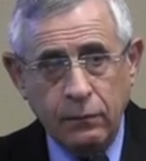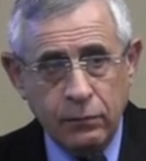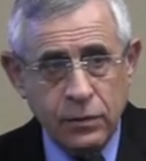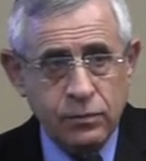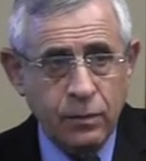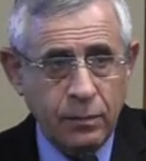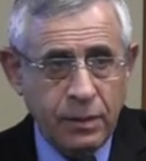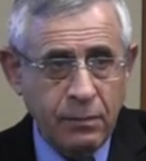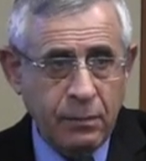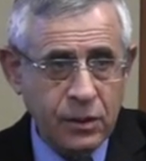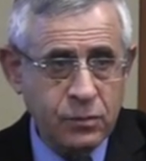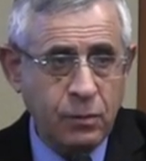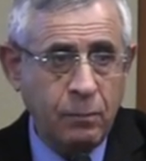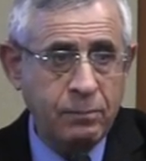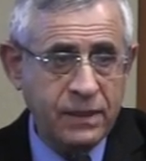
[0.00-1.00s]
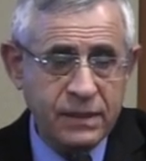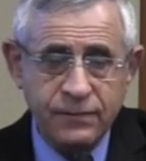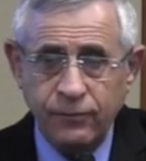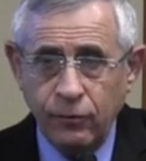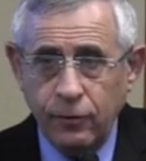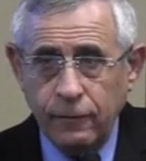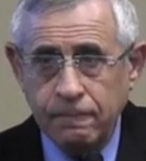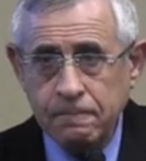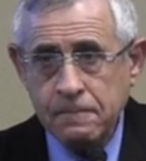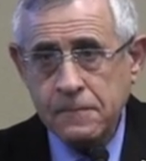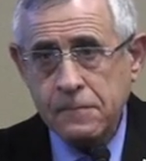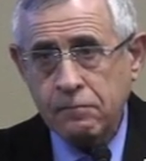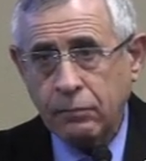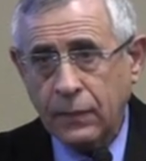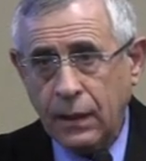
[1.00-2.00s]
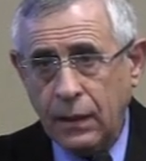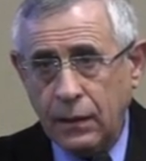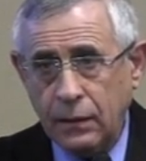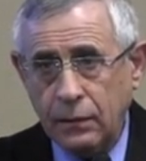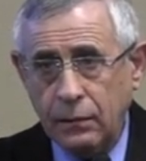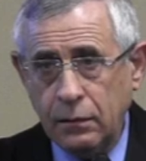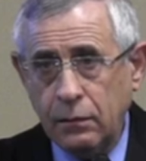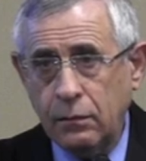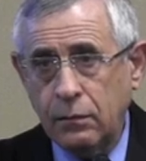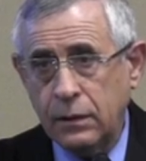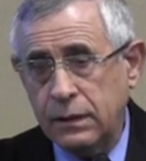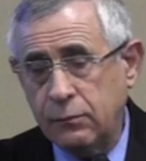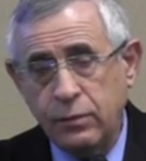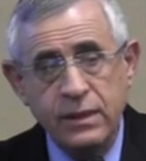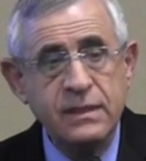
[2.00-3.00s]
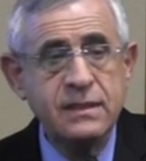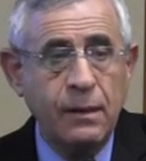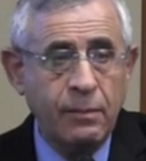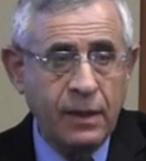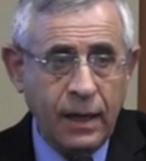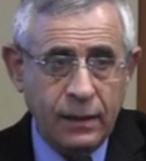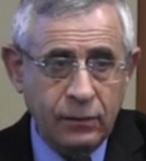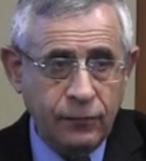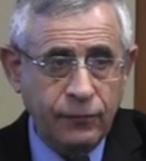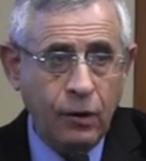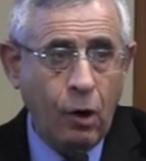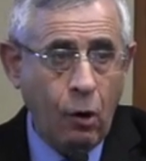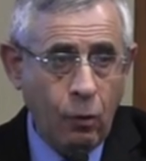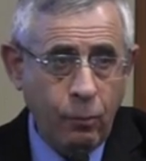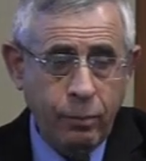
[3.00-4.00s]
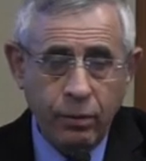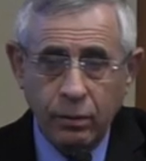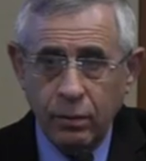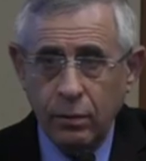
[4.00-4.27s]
which will be much more peaceful and with some kind of a hope.